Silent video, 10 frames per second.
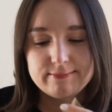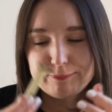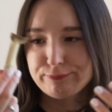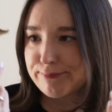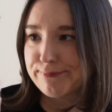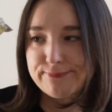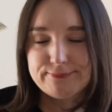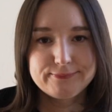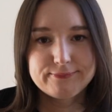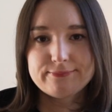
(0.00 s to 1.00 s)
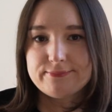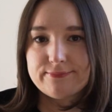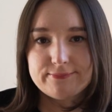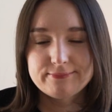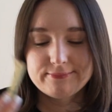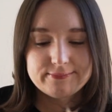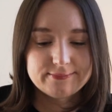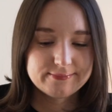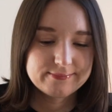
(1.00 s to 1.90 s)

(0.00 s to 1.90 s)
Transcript: Nobody speaks.